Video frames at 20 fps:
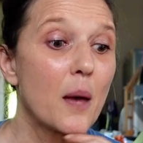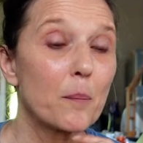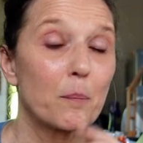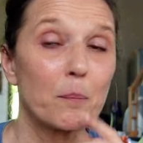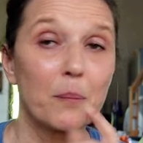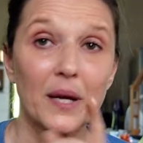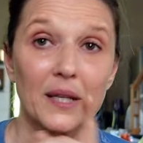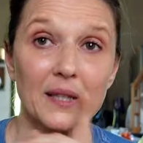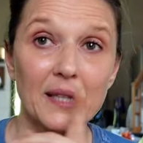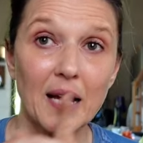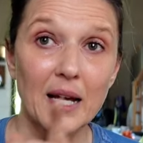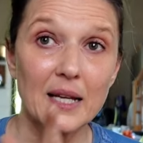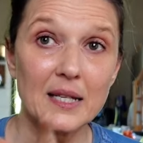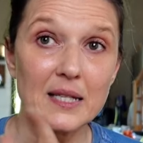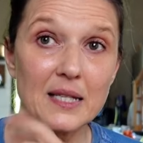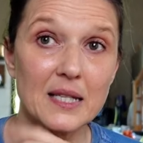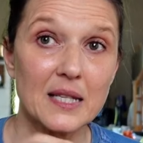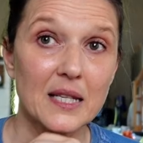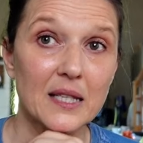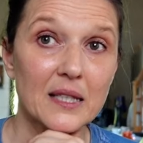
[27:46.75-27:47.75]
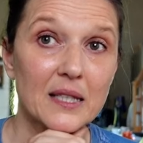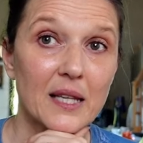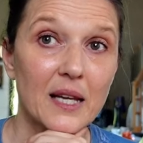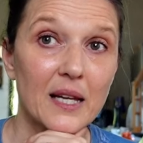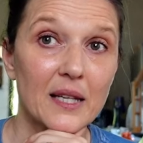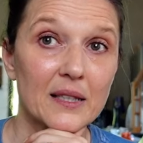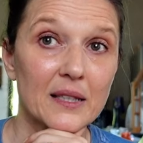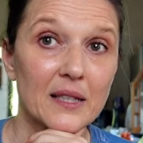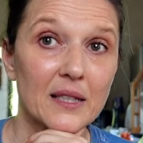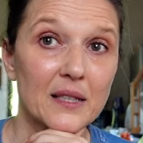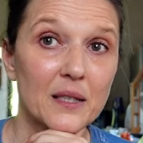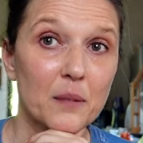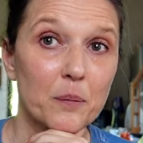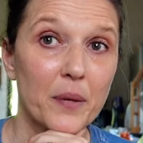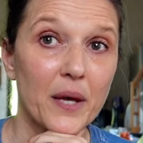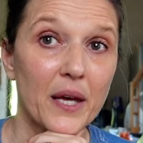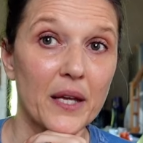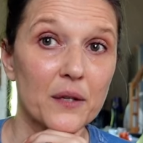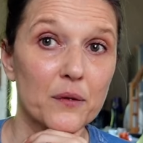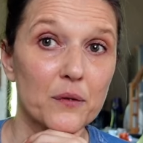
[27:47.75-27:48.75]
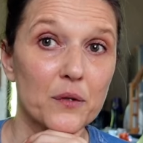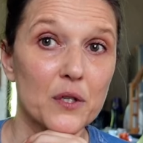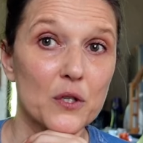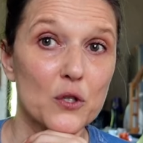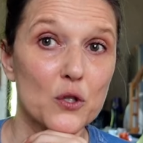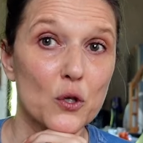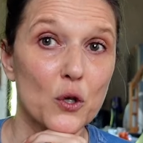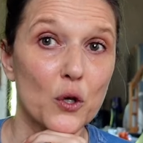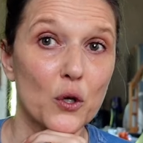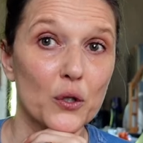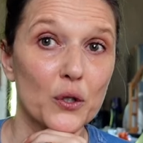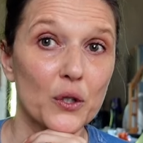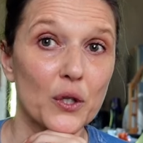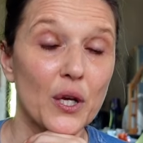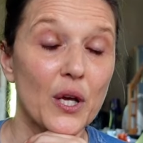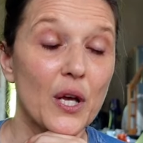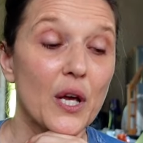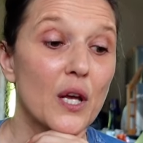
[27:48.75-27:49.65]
but I see that the battery is gone.